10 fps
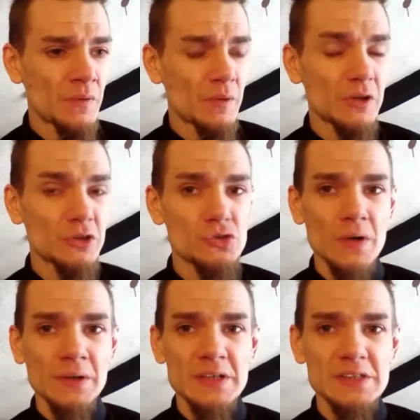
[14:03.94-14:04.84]

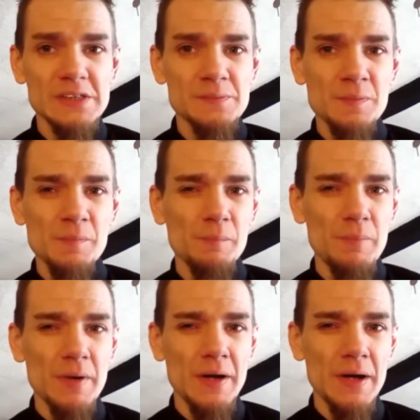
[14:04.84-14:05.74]
construct this,
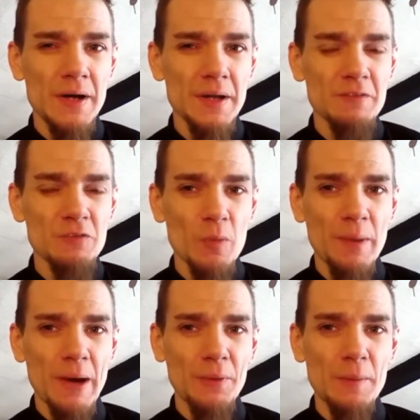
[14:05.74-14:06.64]
but if you're a
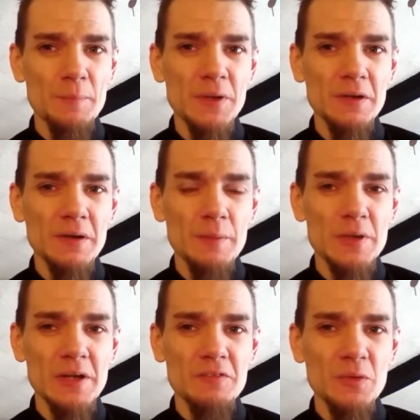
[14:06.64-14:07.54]
power company, I
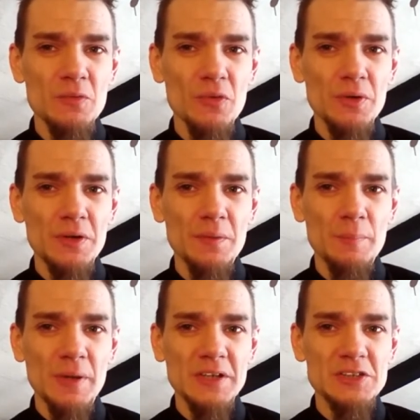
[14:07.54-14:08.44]
believe that you've already got the
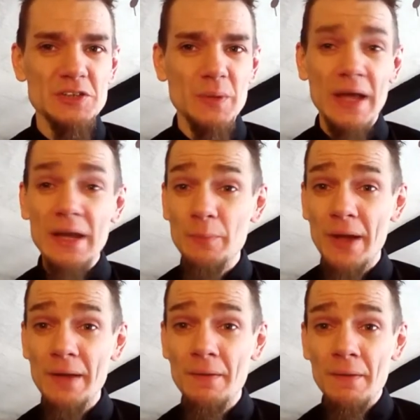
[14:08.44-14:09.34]
money to do it anyway,